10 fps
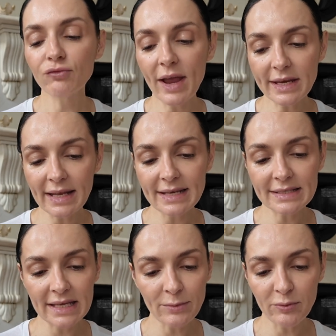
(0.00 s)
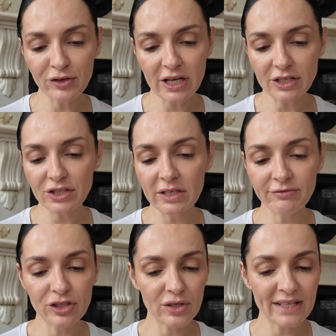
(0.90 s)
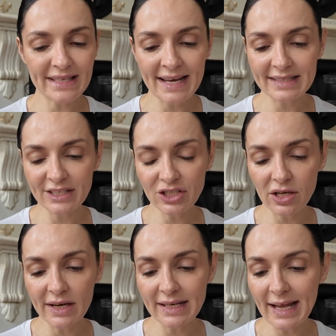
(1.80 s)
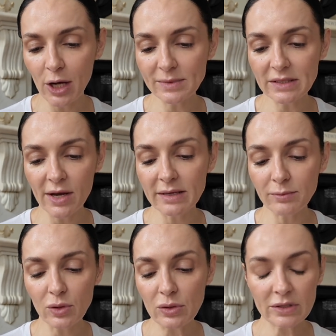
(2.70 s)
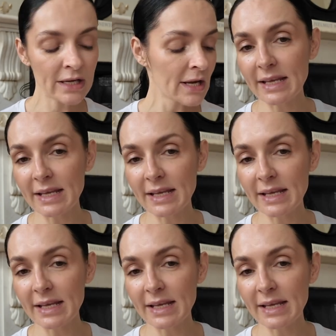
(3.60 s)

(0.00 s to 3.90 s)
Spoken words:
regulates sebum production, reduces excess shine, and helps tighten pores.